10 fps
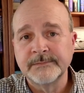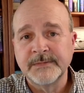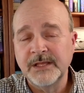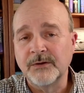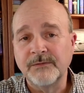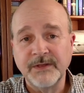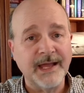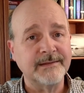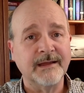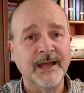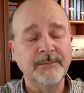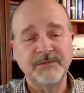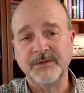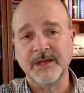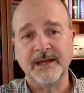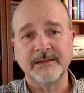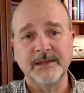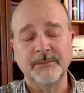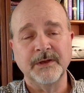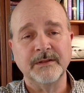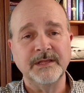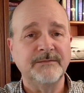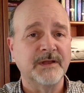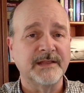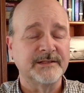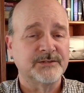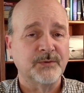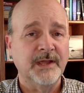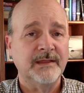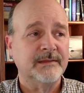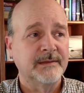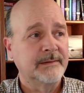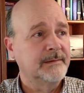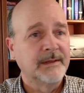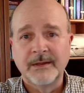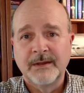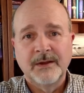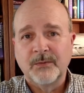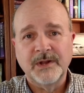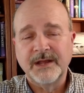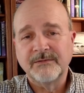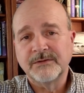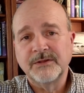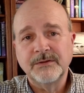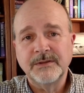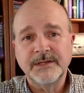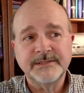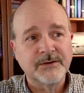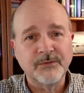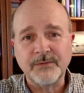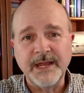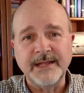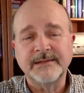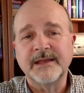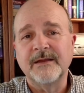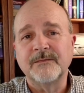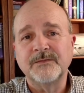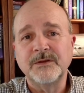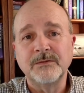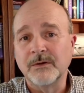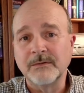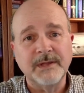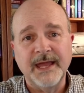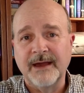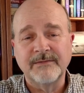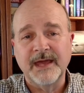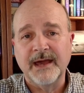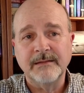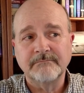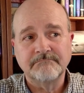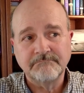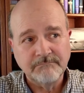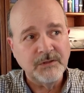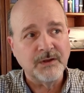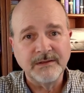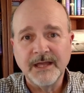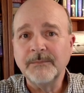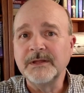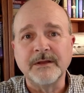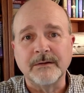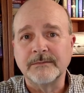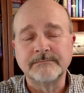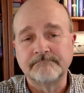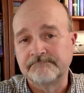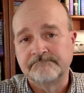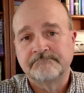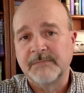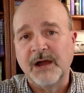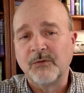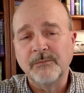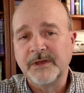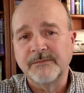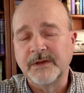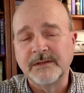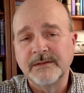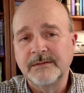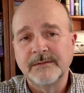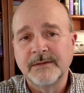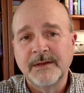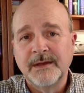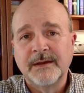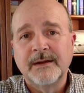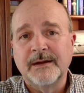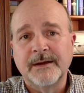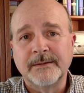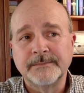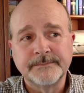You know, if you got time, if you got the ability, if you got the strength and whatever to do this, great. If you don't have that, you can tell me no. I won't be offended. No